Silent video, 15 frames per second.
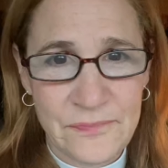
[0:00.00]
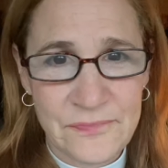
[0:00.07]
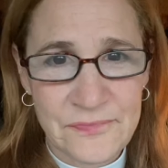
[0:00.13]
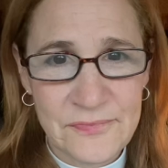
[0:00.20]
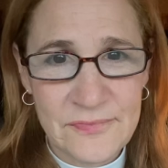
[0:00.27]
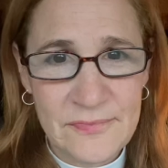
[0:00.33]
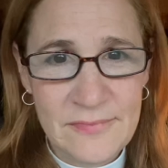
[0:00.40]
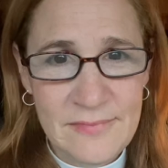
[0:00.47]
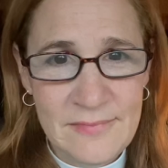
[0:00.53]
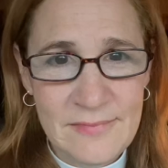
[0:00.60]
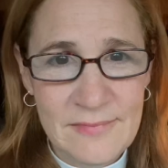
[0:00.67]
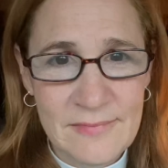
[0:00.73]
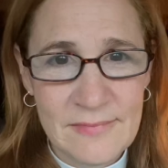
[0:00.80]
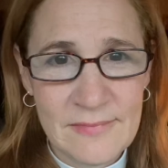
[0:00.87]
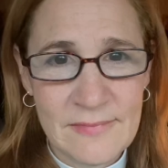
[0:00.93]

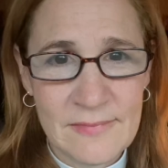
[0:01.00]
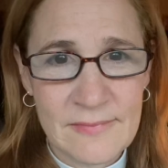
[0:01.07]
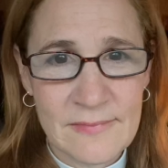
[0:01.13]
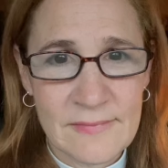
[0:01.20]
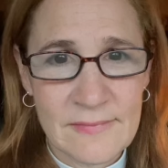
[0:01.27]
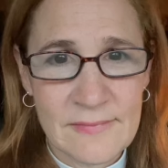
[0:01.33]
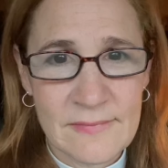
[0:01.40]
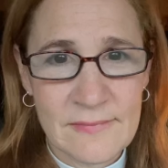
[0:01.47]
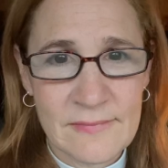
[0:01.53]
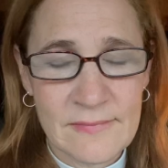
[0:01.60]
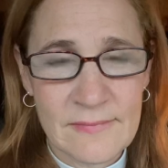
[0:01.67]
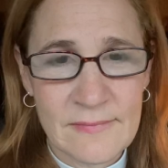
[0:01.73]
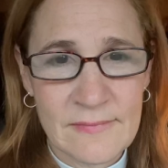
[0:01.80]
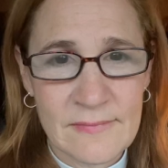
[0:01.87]
Nothing is said.